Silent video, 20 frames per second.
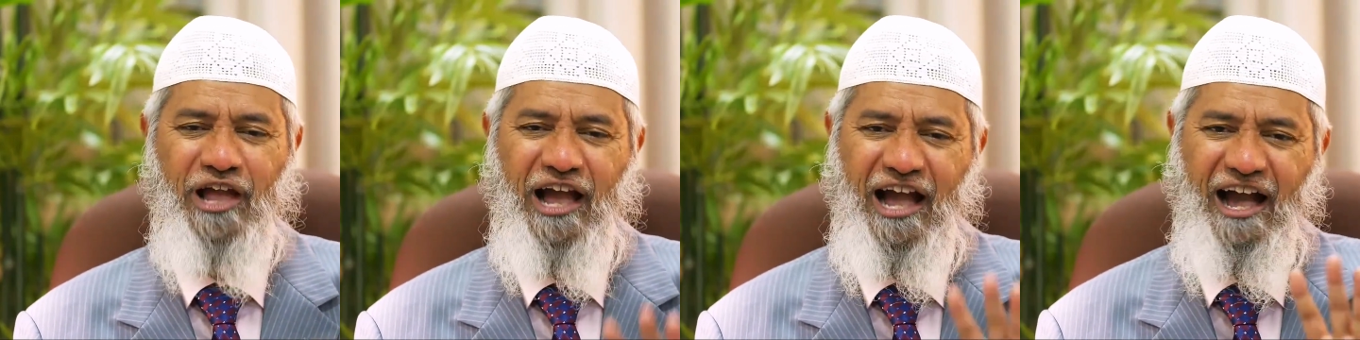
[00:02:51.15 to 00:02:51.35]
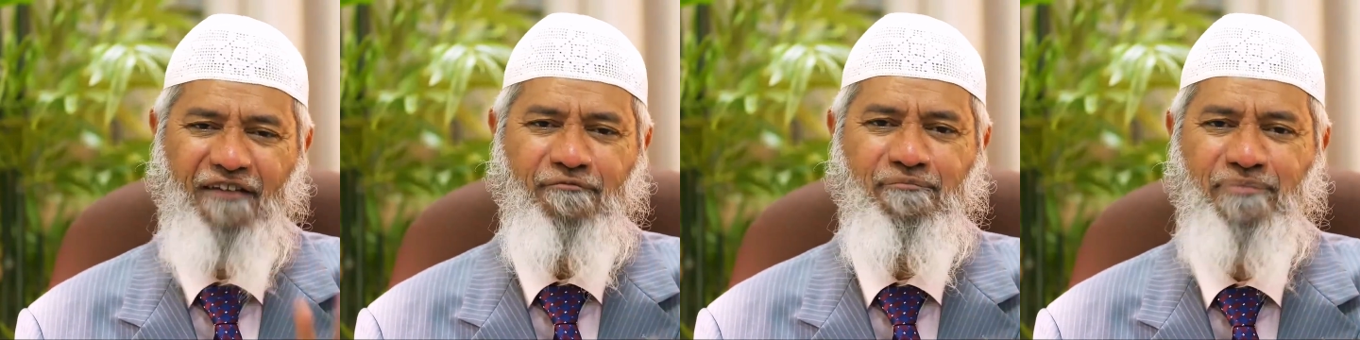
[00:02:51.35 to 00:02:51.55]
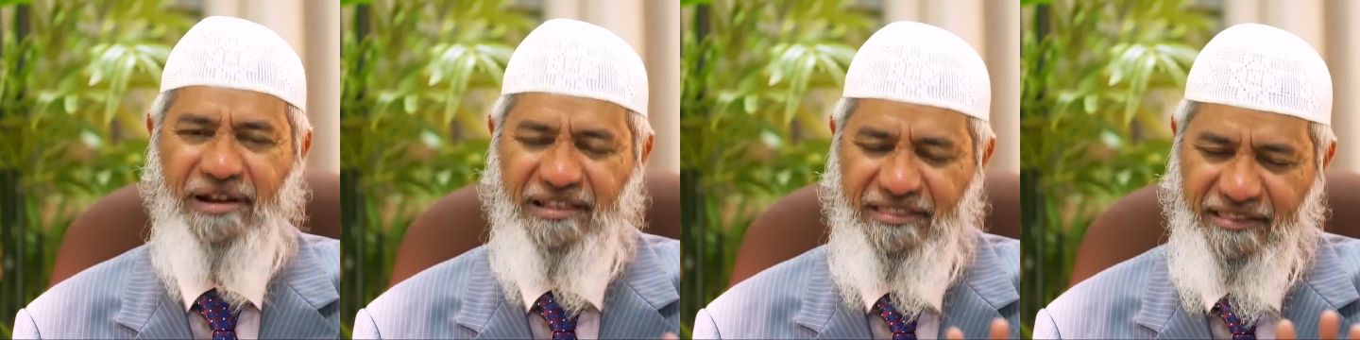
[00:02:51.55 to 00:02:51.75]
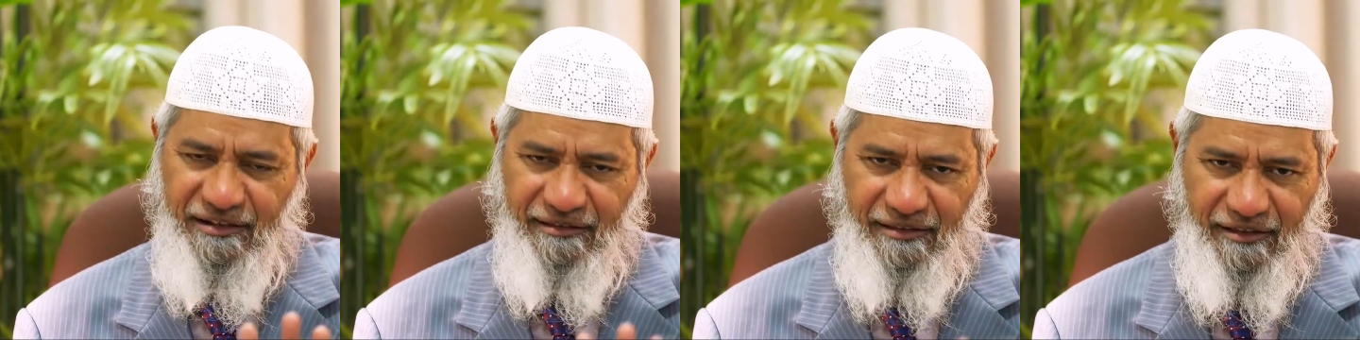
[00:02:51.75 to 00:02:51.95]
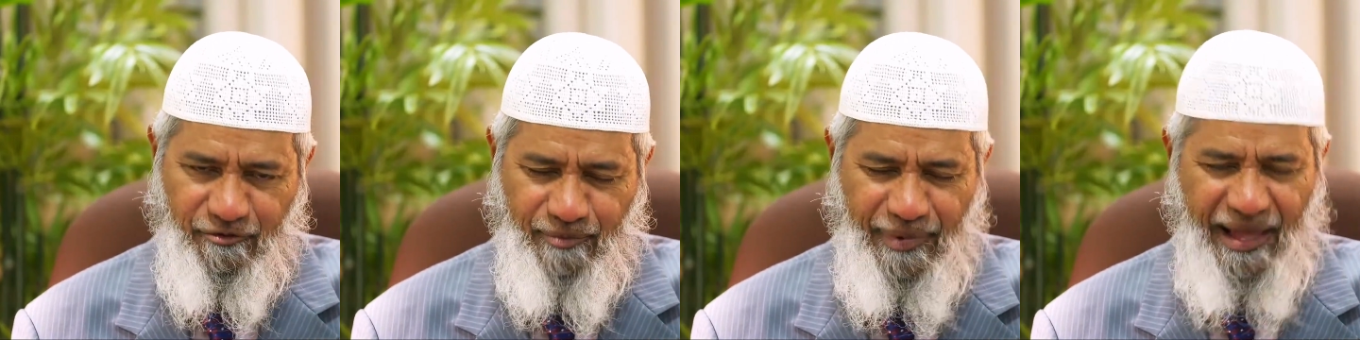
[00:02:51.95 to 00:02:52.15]
your half-brother
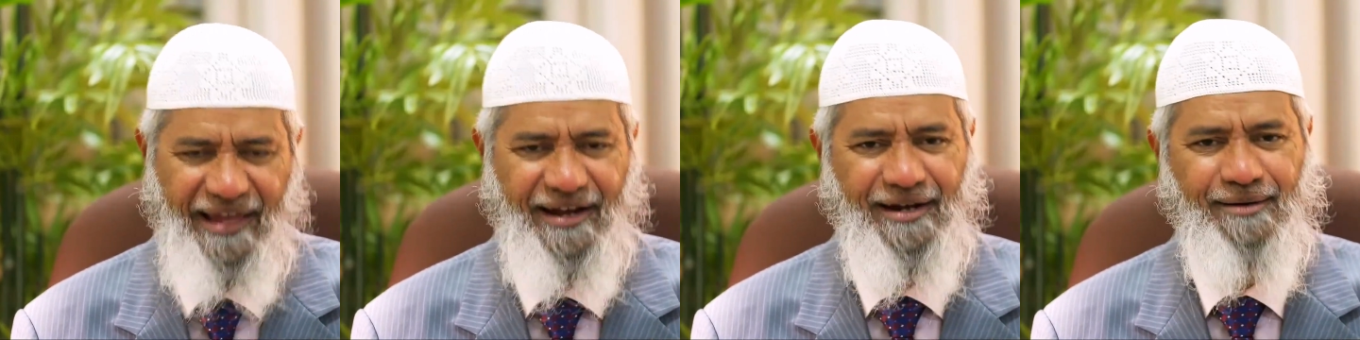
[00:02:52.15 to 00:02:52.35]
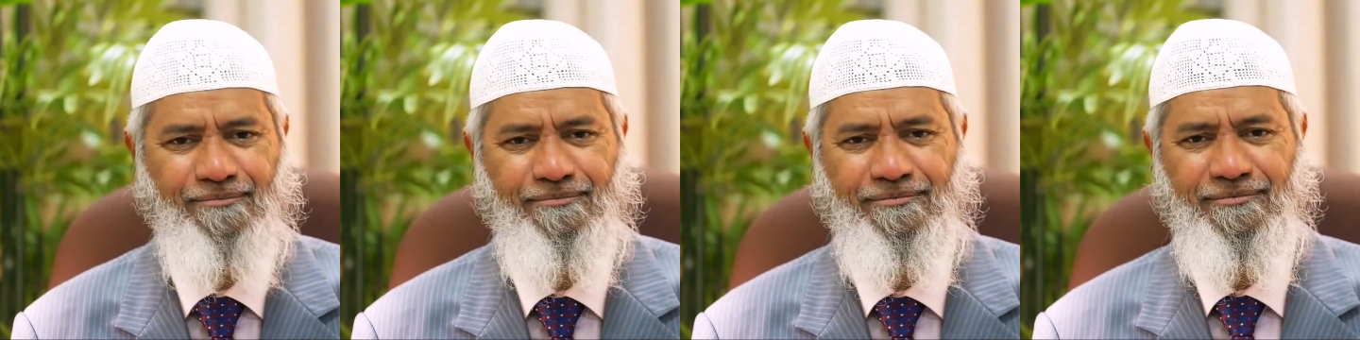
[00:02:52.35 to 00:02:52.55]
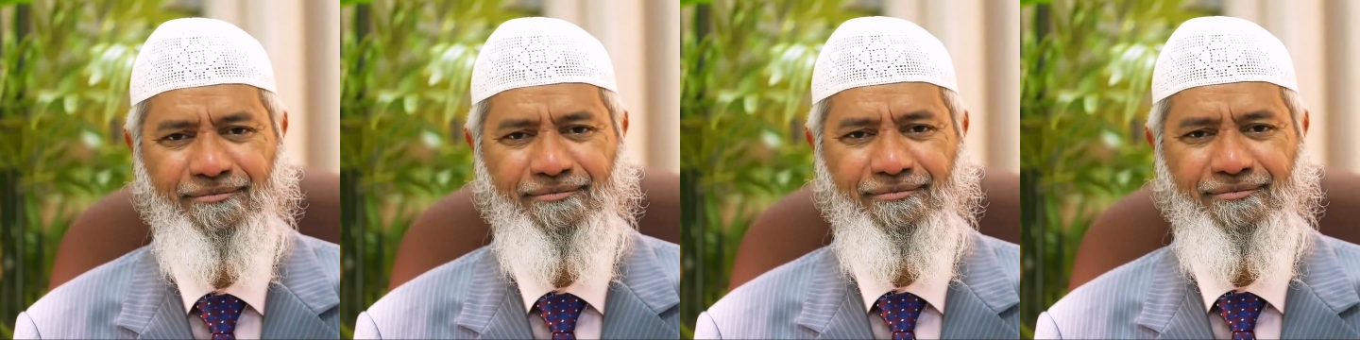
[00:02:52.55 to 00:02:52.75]
is a mihram.